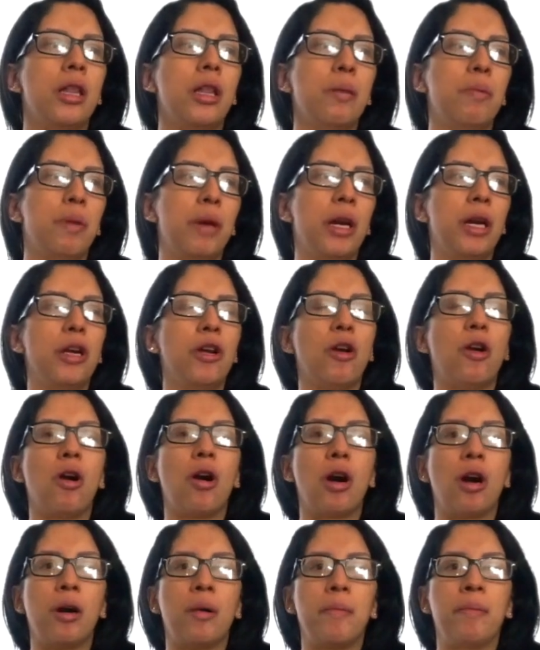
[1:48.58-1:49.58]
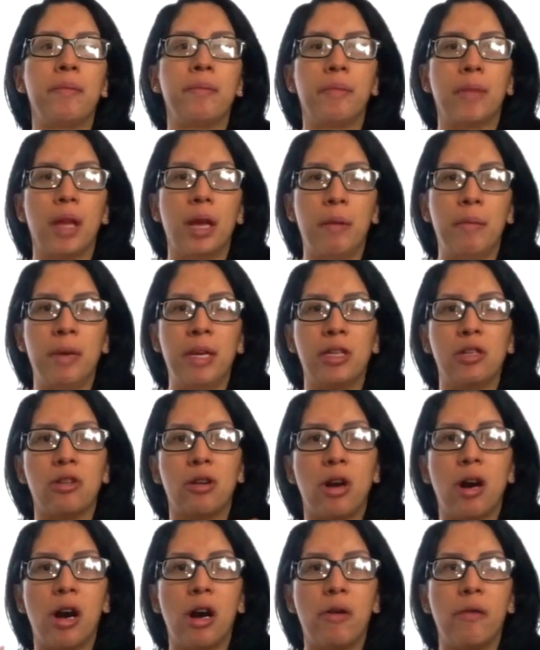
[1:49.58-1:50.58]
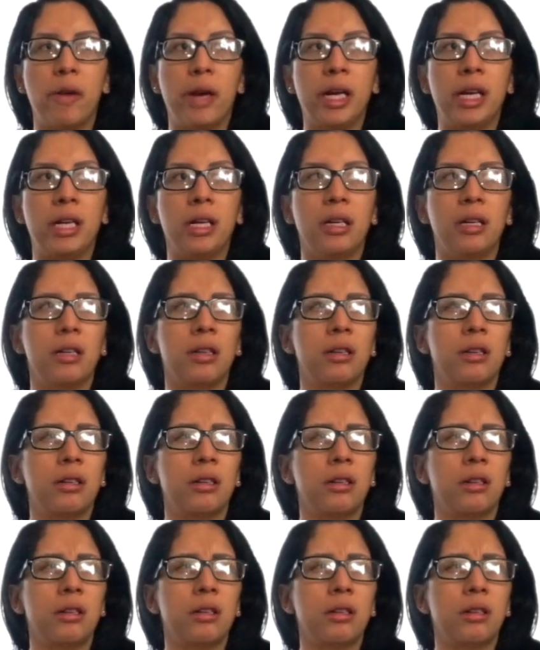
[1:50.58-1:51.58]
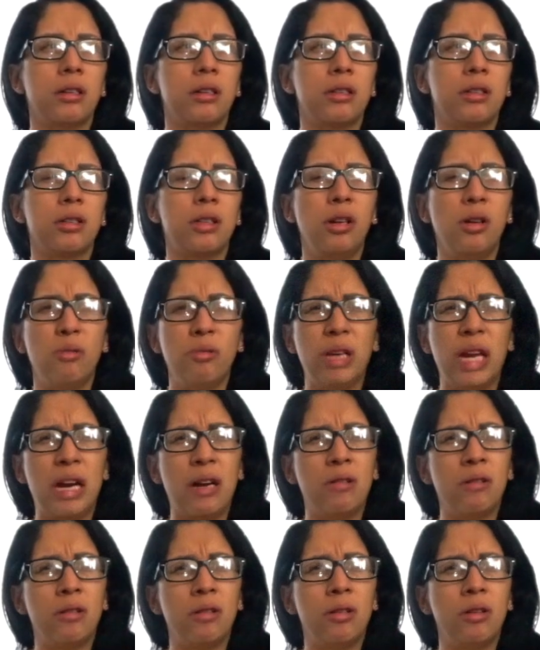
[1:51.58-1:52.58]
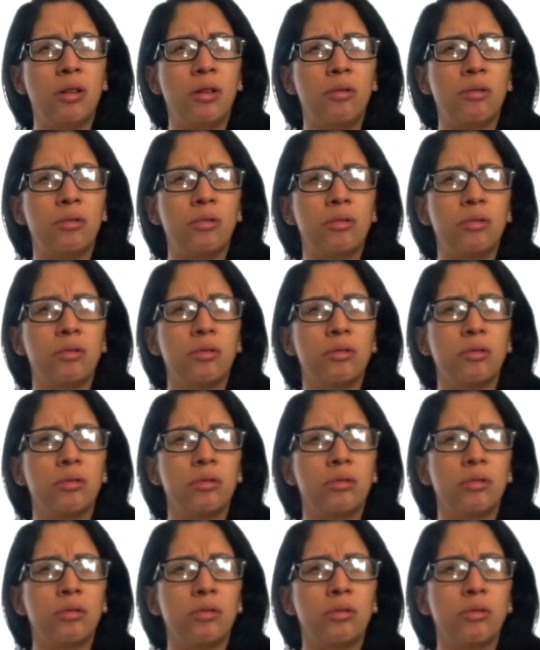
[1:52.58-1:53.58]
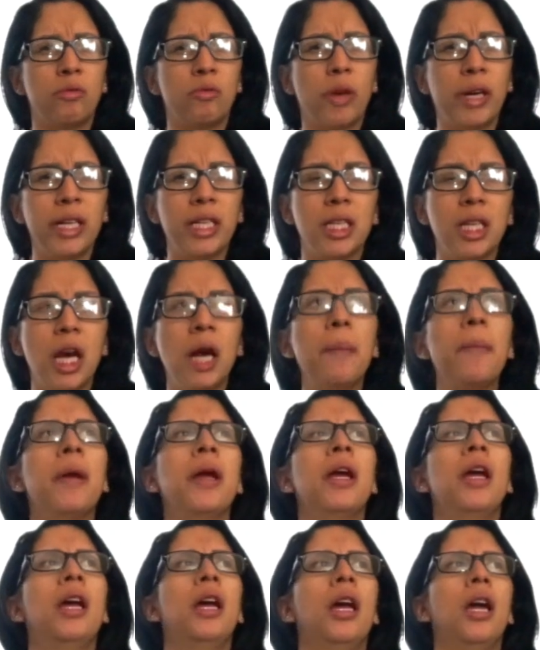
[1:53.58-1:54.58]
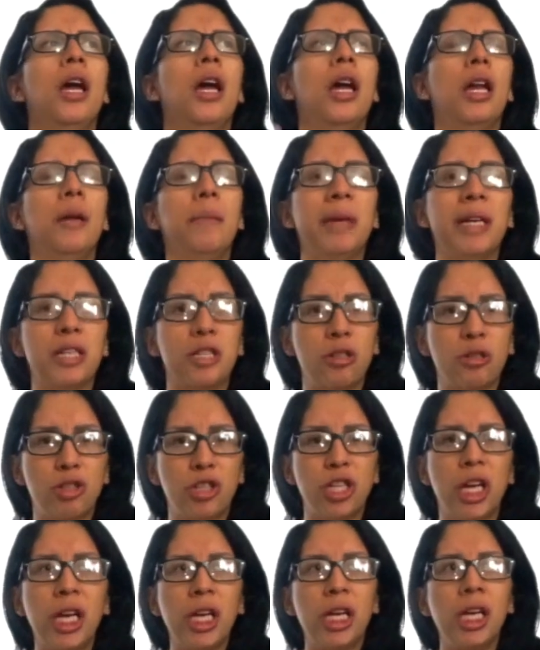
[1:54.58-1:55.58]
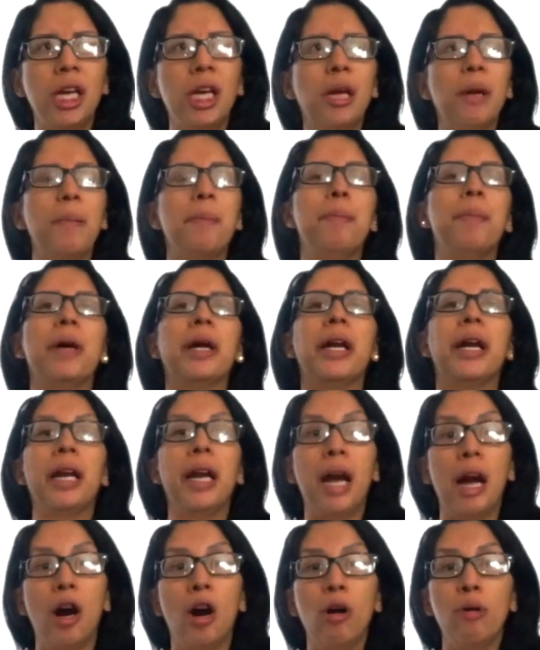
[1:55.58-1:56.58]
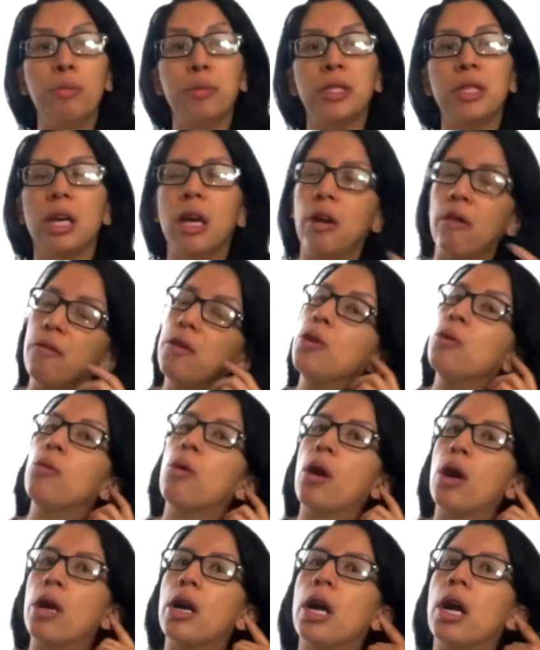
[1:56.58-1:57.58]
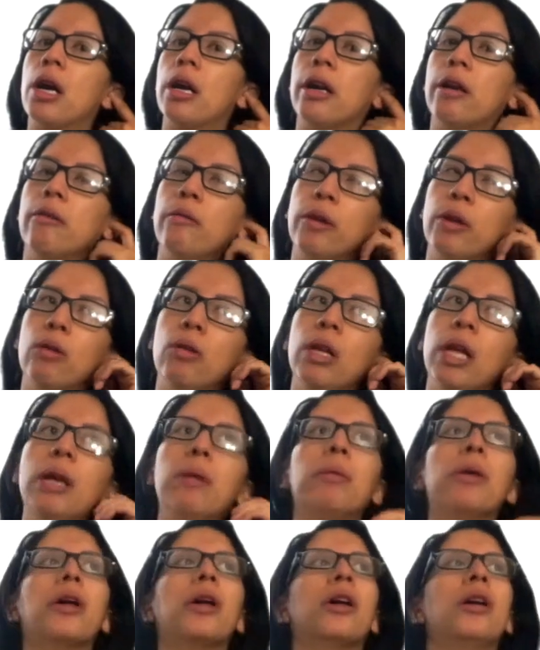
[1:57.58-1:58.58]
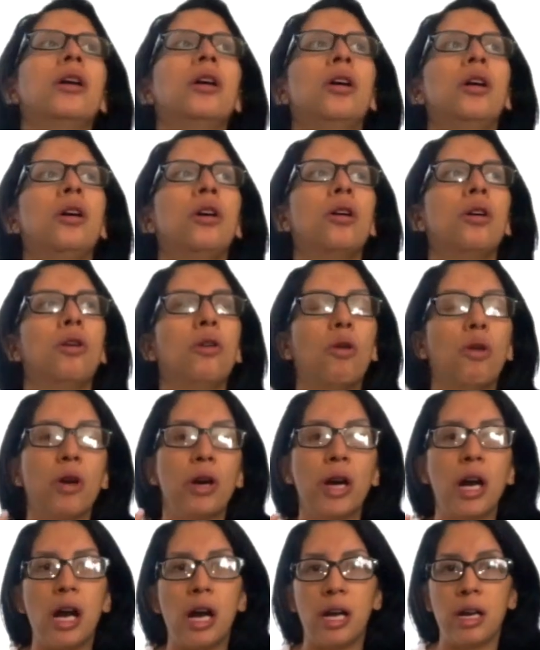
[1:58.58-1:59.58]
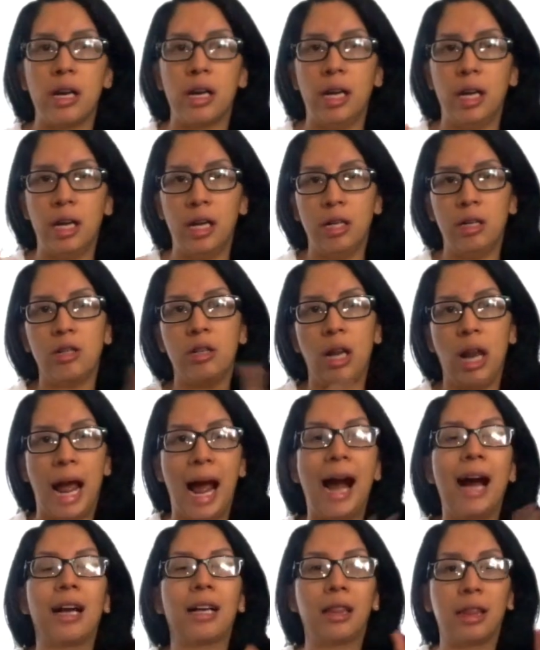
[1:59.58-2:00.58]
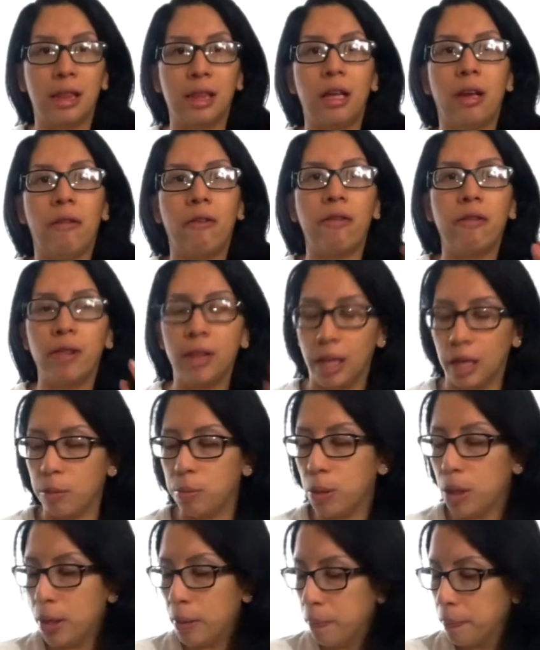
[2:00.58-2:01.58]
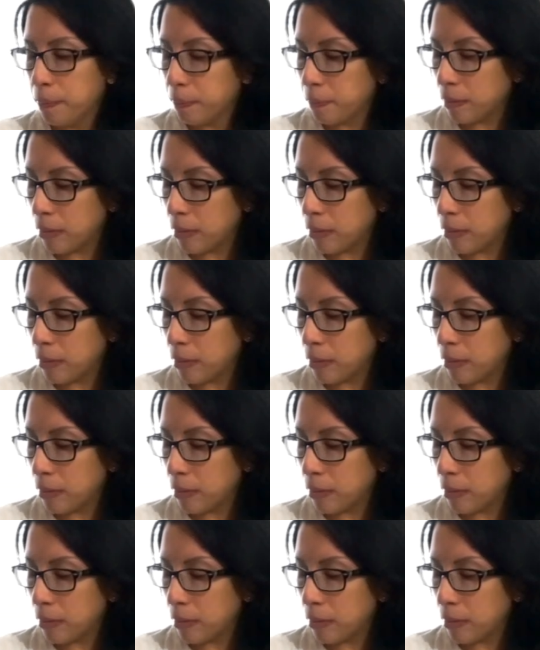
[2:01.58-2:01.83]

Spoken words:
put it in your arm. It makes your heart rate slow down. No, raise up. And it makes you shaky. But it helps if you are not in real labor or not in active labor.